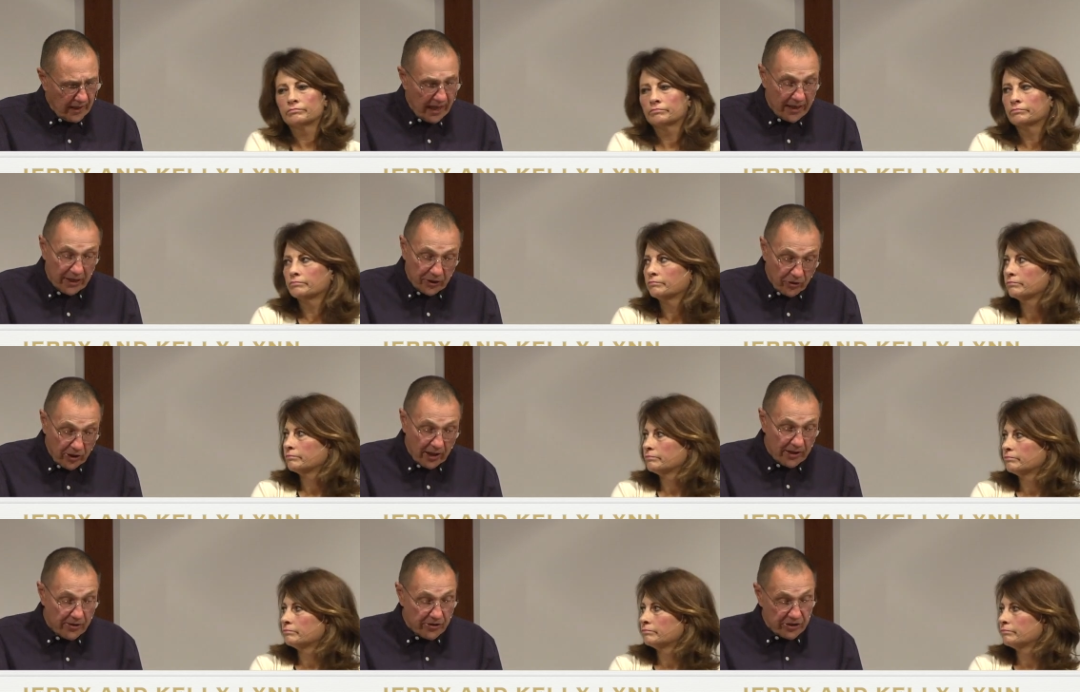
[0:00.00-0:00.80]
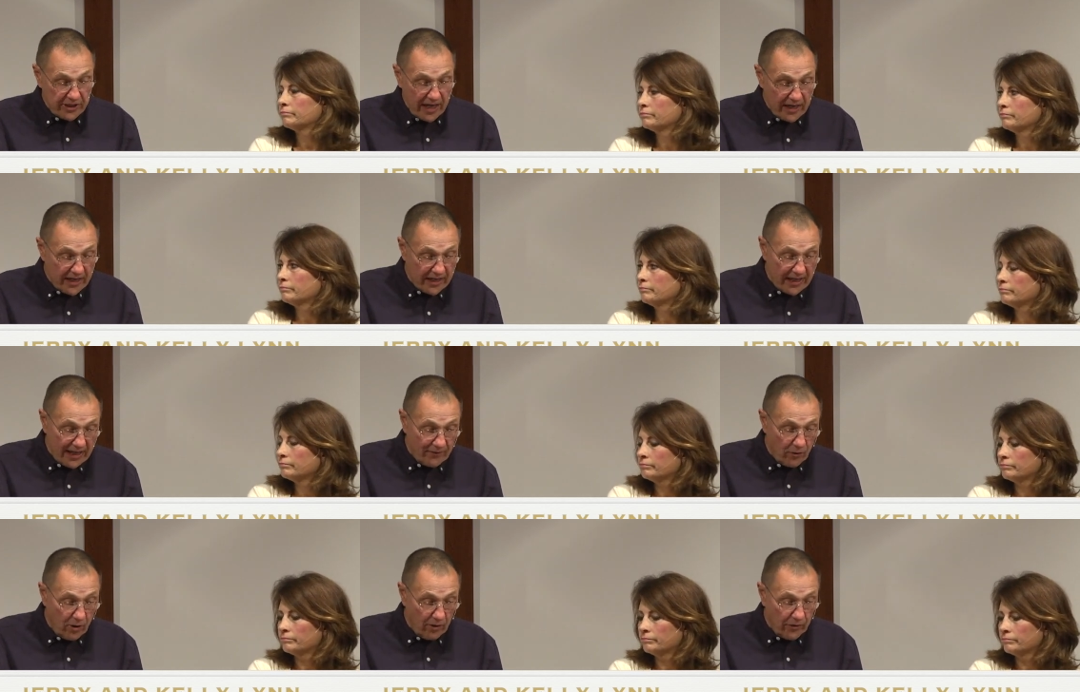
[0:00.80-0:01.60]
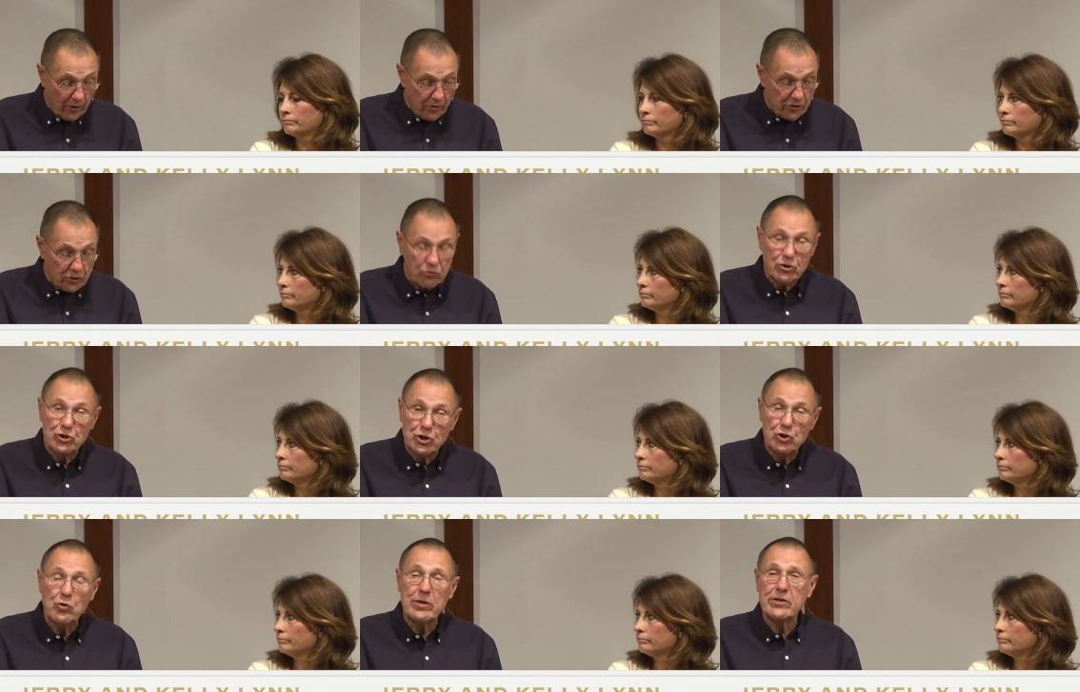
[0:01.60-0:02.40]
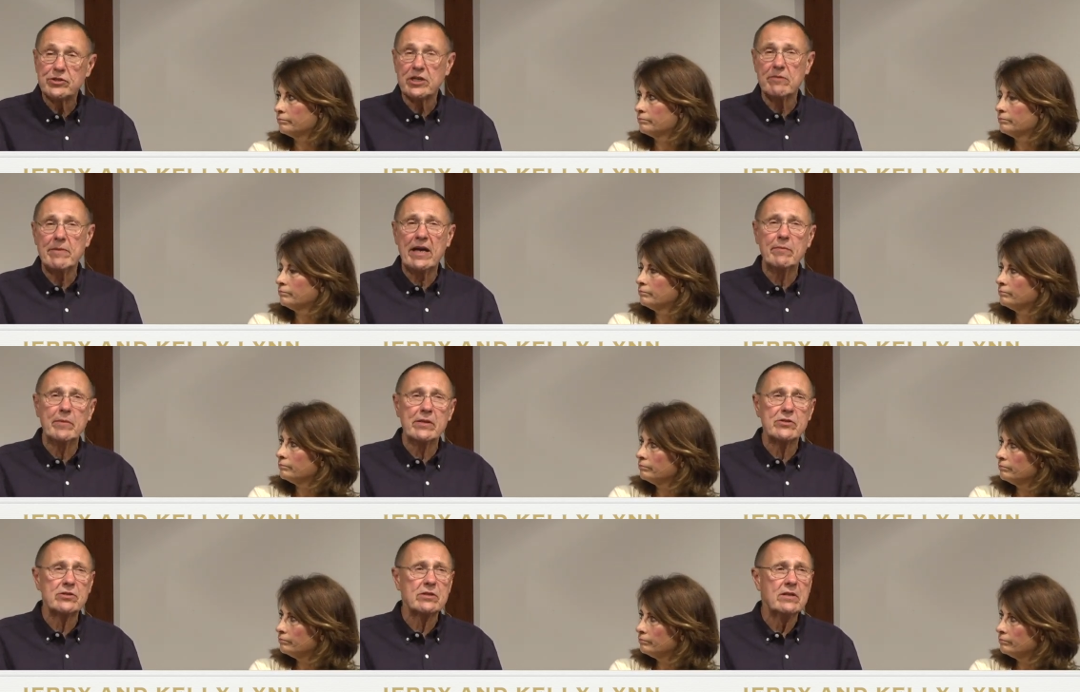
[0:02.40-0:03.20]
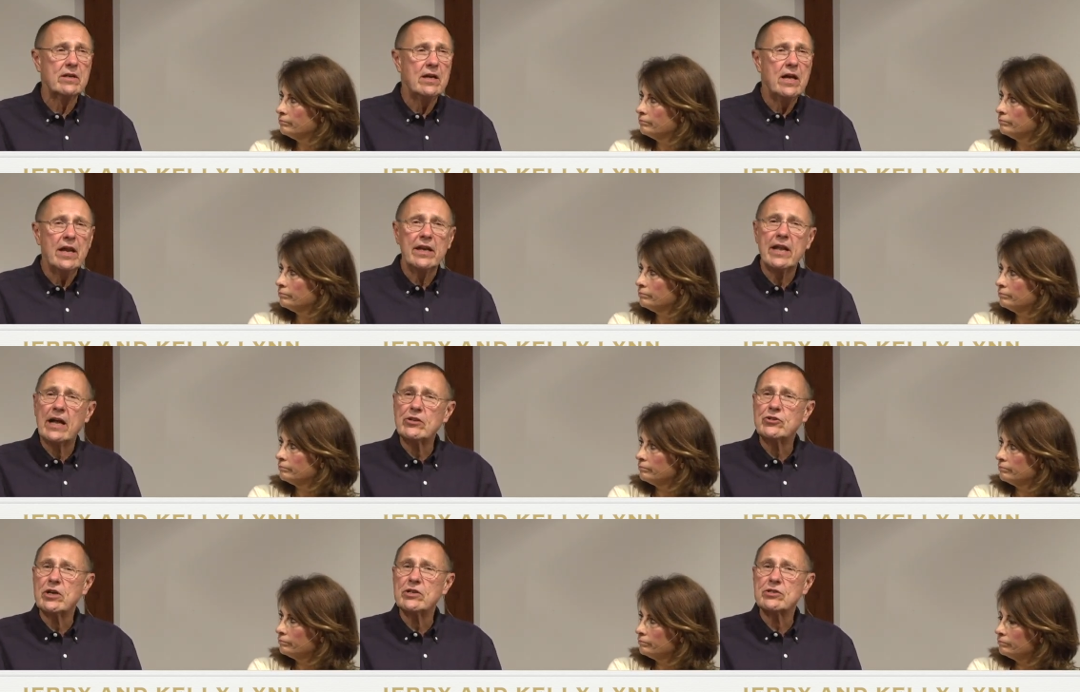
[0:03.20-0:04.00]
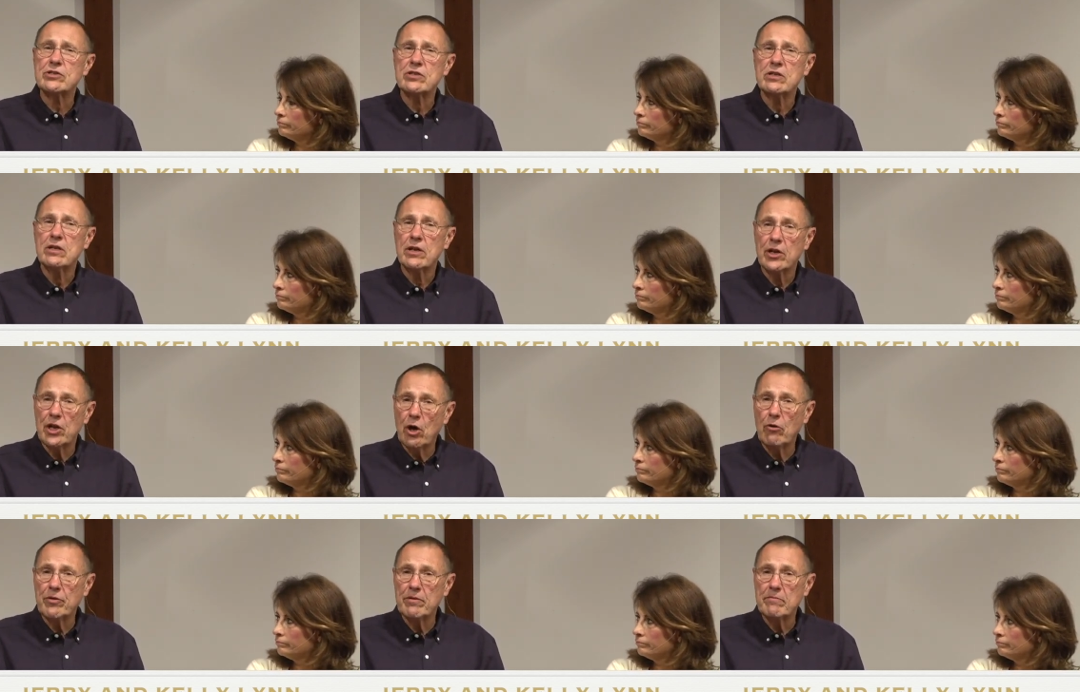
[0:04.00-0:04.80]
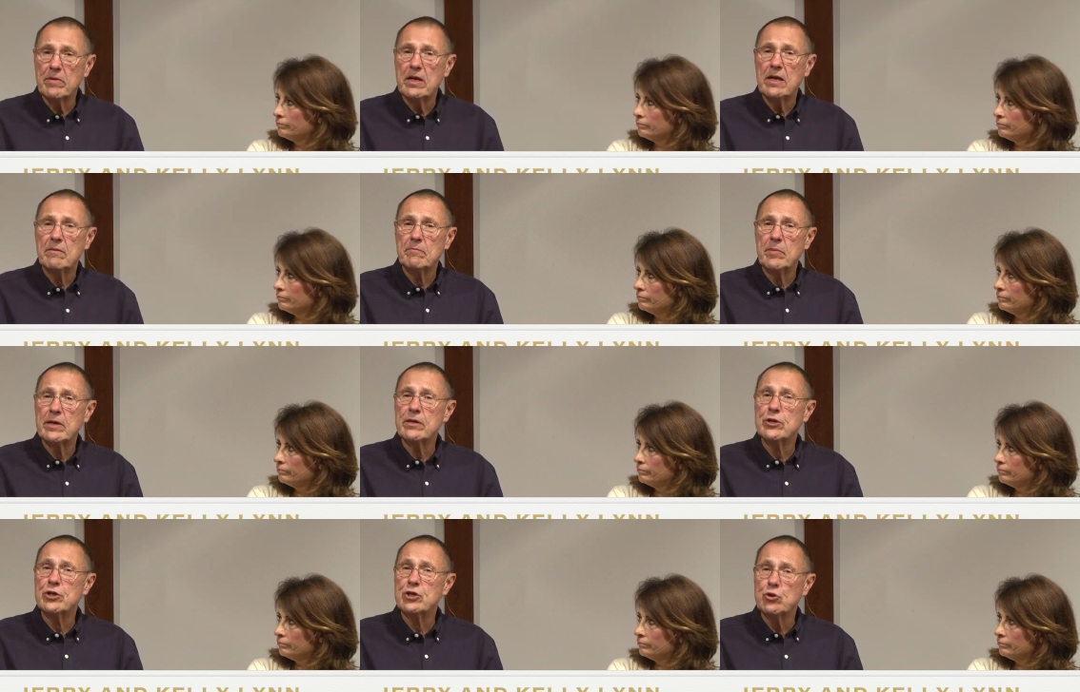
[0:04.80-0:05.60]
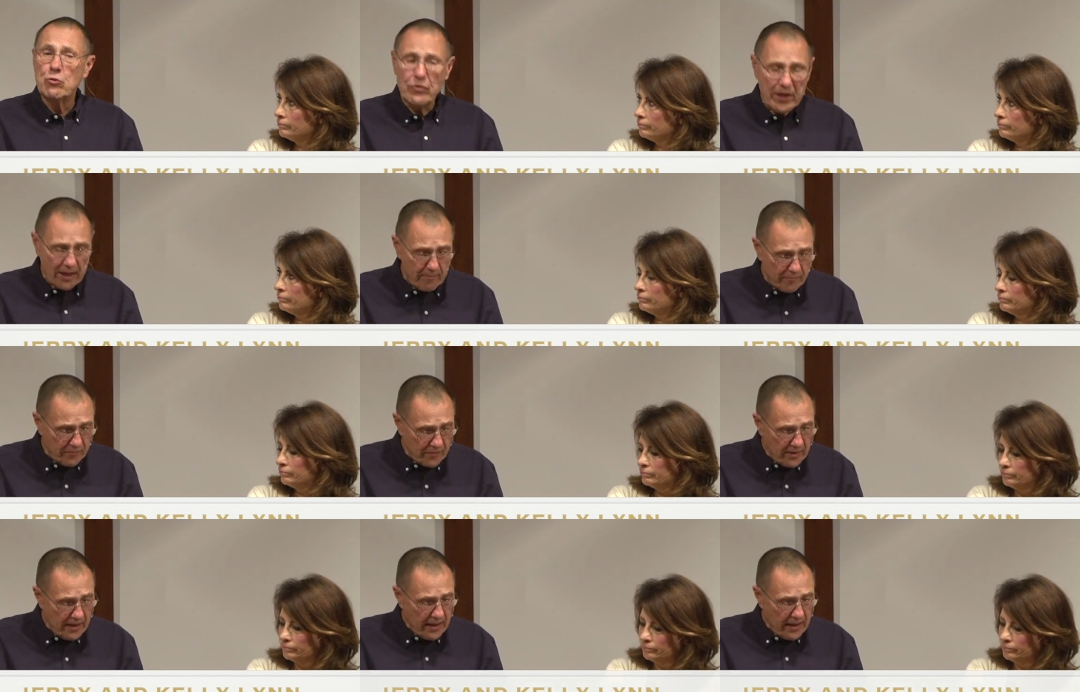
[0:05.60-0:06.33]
Speaker 1: and a good understanding have all those who do his commandments, not just know them, but do them.